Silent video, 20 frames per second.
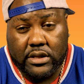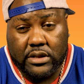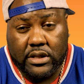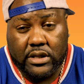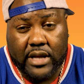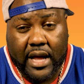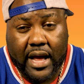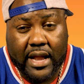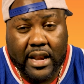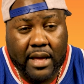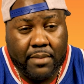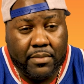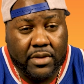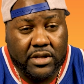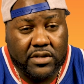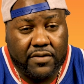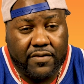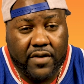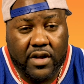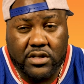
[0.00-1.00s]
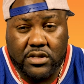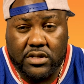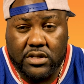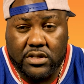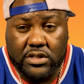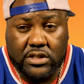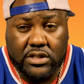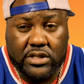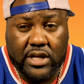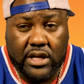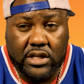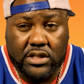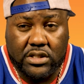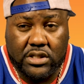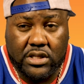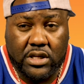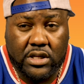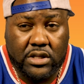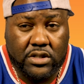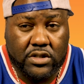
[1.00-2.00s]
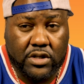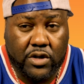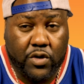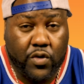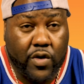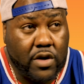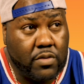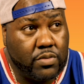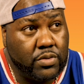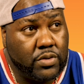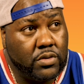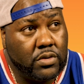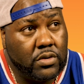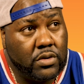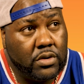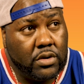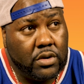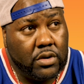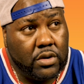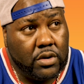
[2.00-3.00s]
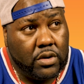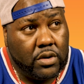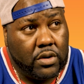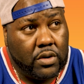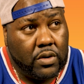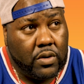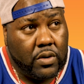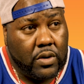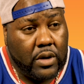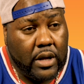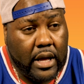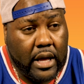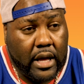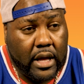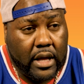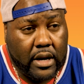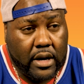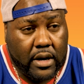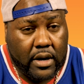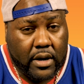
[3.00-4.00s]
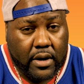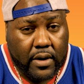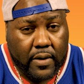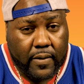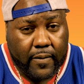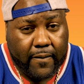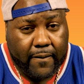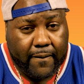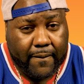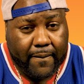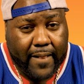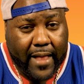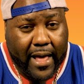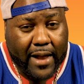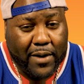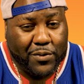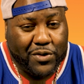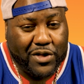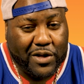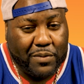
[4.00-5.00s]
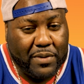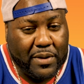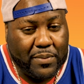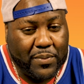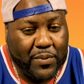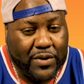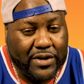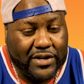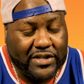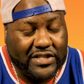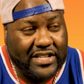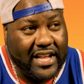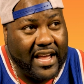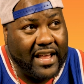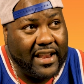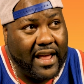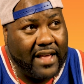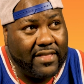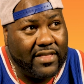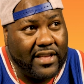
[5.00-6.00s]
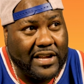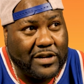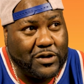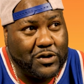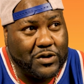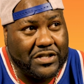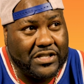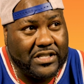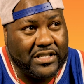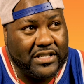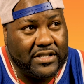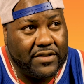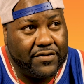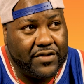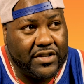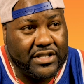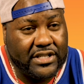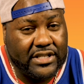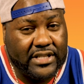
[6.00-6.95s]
The dynamics of Hustler's intelligence is incredible. And I don't think people understand that, the intricacies of his